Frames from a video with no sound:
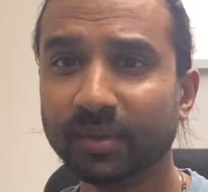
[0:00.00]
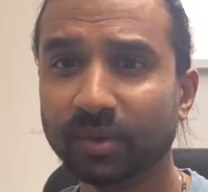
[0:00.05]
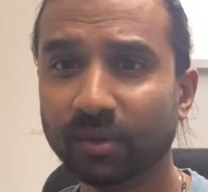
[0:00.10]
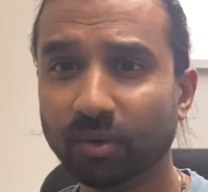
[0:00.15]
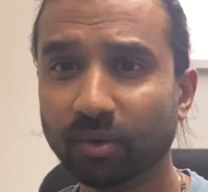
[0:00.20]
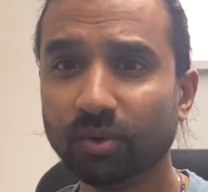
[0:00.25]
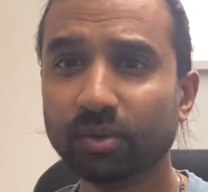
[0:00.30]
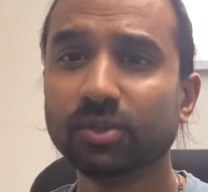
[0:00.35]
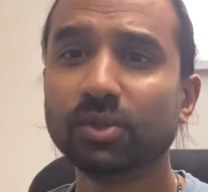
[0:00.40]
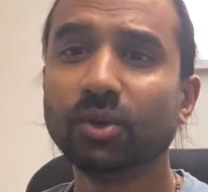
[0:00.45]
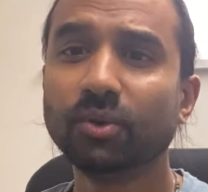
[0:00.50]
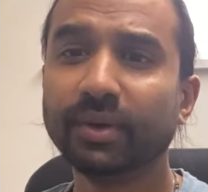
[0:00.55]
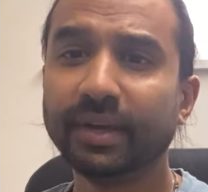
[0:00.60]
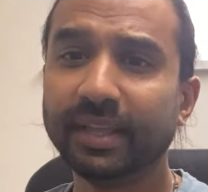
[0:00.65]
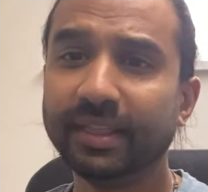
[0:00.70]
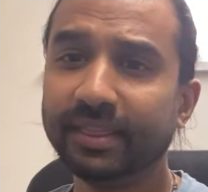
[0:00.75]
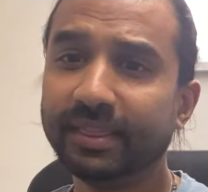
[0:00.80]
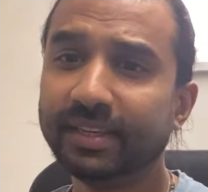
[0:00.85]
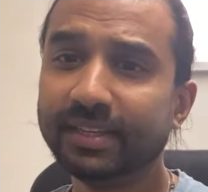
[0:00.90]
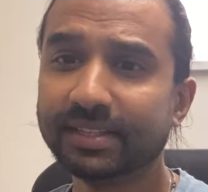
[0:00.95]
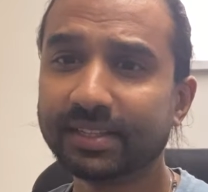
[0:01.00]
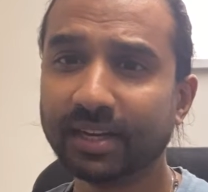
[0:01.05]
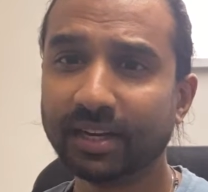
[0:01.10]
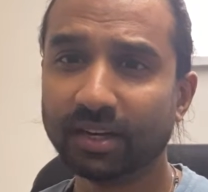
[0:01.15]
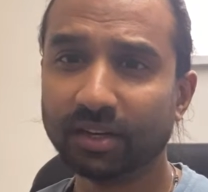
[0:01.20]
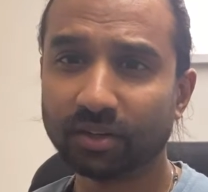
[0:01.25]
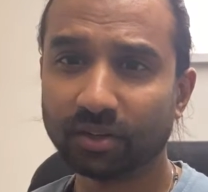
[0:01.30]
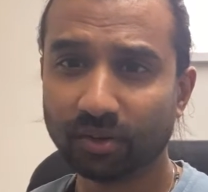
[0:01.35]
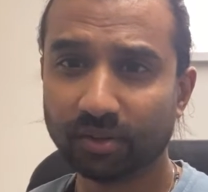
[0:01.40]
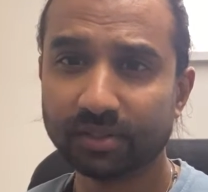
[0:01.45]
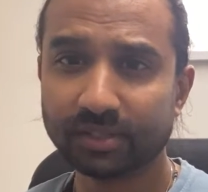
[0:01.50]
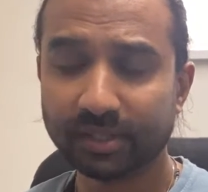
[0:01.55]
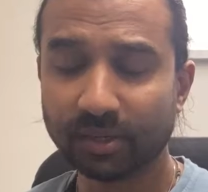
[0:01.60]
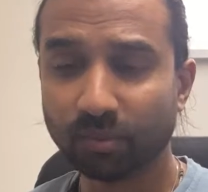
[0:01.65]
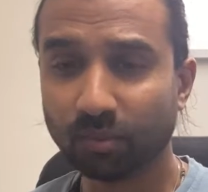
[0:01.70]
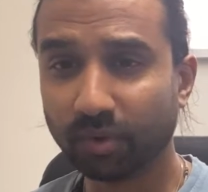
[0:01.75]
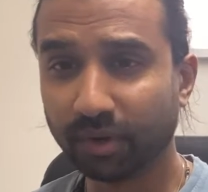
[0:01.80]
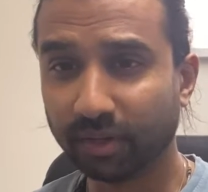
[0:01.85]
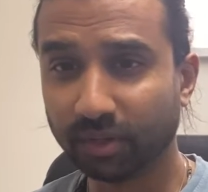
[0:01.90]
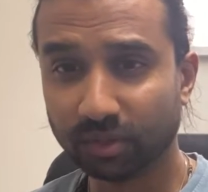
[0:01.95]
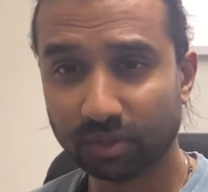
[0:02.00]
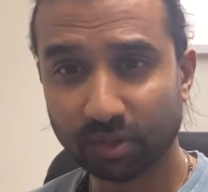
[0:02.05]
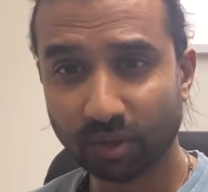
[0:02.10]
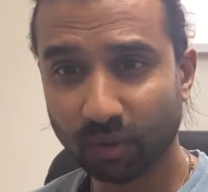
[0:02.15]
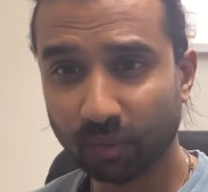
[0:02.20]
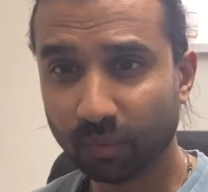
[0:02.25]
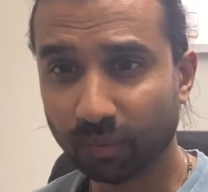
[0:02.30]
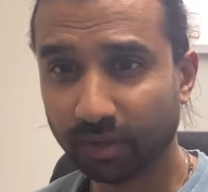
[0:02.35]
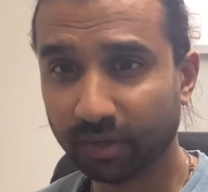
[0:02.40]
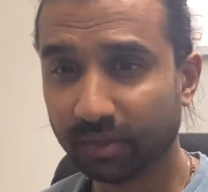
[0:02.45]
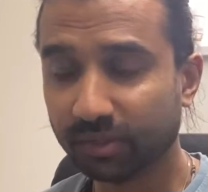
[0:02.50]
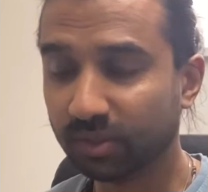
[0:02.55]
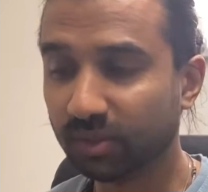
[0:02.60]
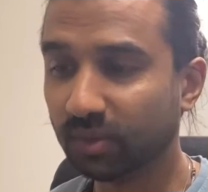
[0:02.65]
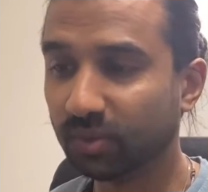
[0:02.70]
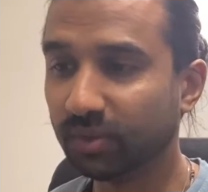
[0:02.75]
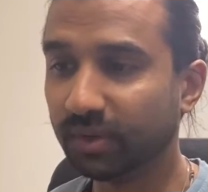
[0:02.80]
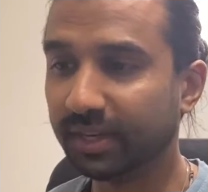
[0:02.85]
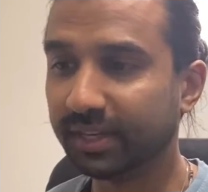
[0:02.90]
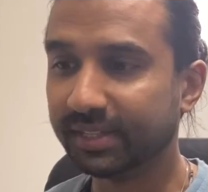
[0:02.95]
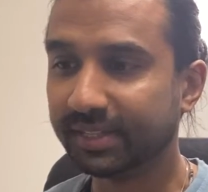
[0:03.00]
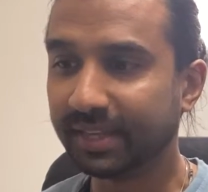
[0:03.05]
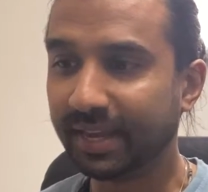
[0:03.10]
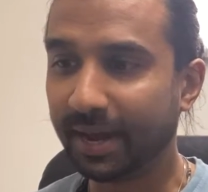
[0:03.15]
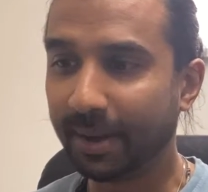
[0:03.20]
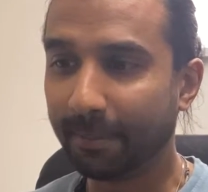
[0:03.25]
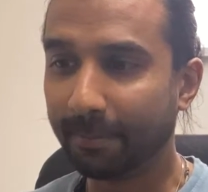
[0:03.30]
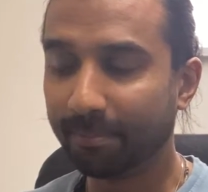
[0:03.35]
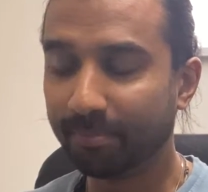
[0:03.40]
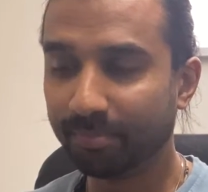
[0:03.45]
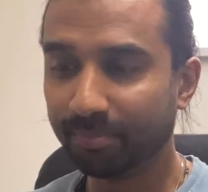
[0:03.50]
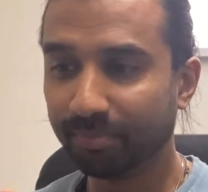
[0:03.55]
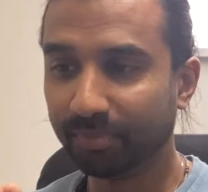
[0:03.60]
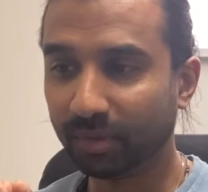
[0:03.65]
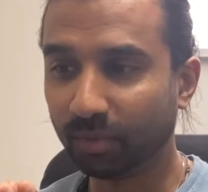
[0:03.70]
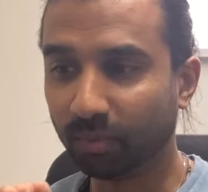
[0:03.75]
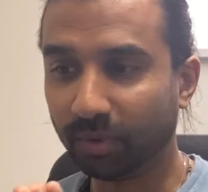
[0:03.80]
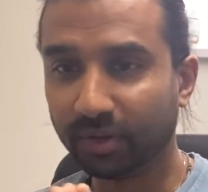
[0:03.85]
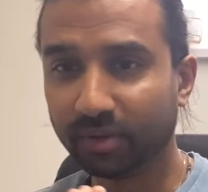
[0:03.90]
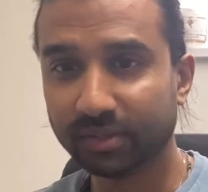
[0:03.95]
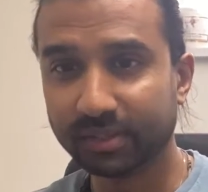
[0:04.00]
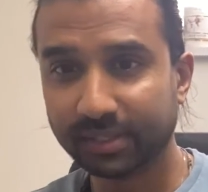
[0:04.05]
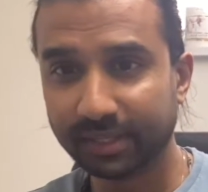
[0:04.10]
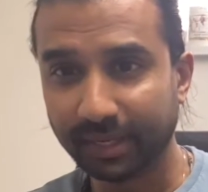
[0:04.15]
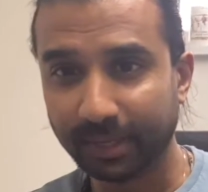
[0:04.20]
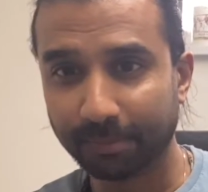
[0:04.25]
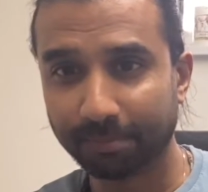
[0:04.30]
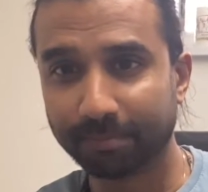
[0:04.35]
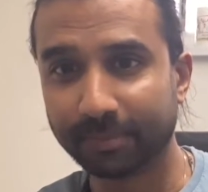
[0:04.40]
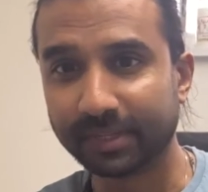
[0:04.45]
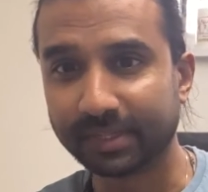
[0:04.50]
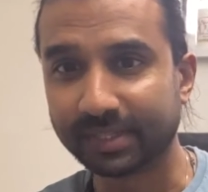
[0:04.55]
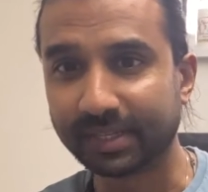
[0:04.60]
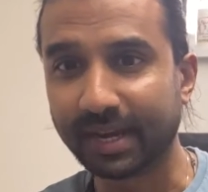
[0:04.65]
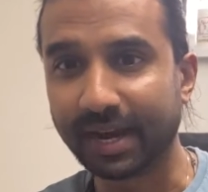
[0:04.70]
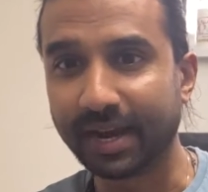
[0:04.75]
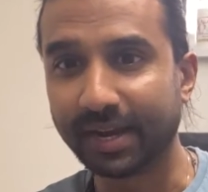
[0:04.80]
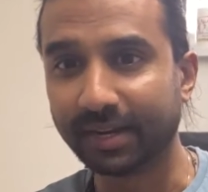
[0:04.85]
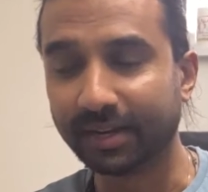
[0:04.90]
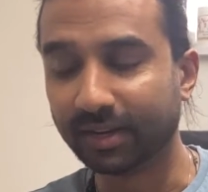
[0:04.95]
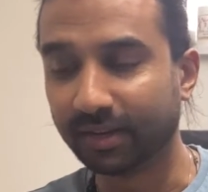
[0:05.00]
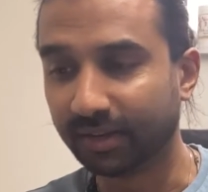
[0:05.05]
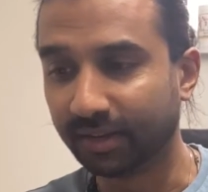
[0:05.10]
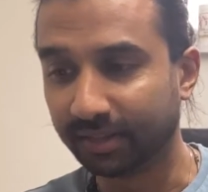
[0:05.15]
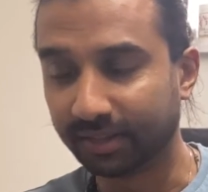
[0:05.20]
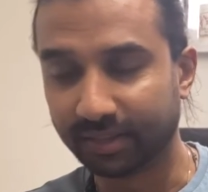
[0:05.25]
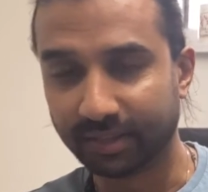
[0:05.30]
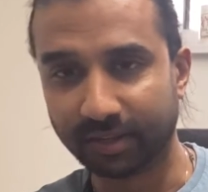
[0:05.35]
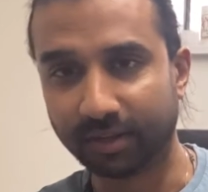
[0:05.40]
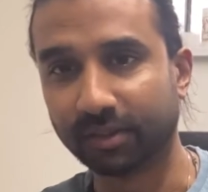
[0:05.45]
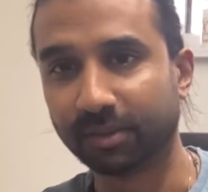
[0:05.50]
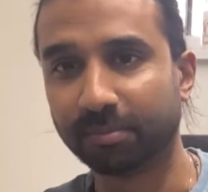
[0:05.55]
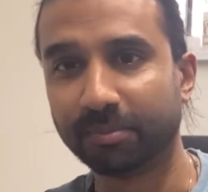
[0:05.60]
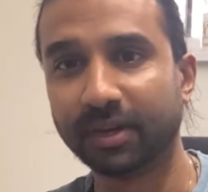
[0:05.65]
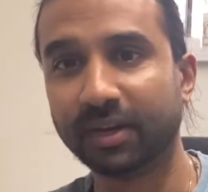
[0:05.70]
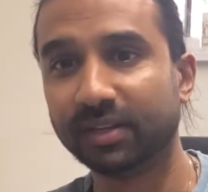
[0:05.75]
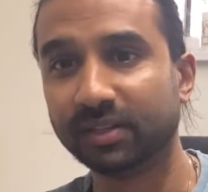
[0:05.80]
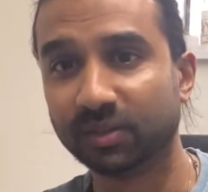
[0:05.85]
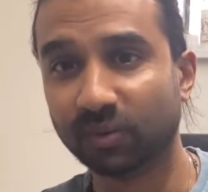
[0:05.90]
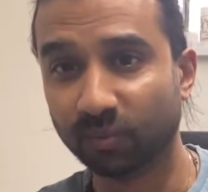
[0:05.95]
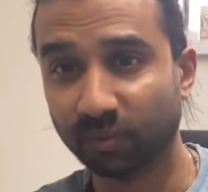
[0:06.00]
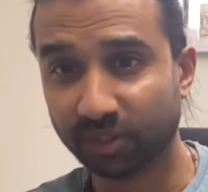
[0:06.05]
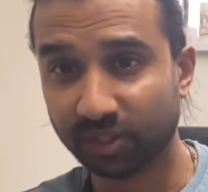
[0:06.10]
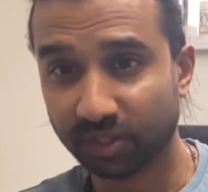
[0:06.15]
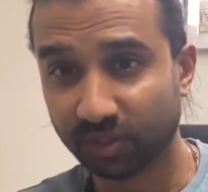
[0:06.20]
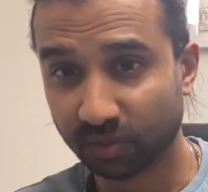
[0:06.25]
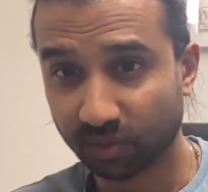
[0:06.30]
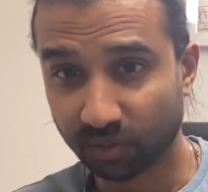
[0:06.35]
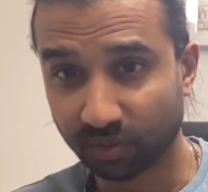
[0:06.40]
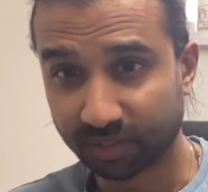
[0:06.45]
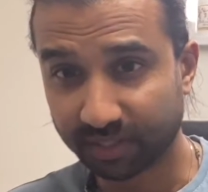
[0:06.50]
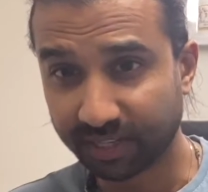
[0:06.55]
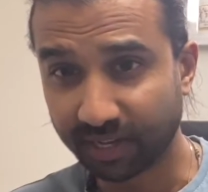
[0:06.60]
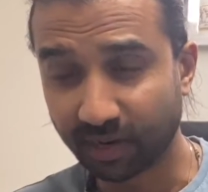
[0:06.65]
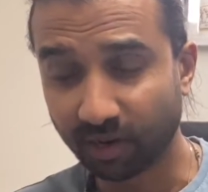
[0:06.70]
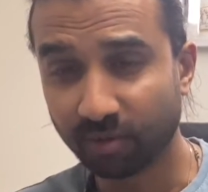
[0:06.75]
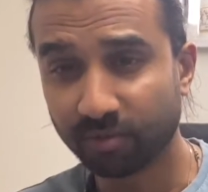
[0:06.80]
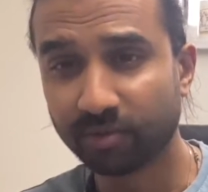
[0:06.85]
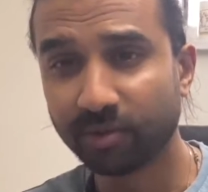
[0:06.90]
also in this kind of concept, what you don't want to do is that when you're sitting beside the other person, which is yourself,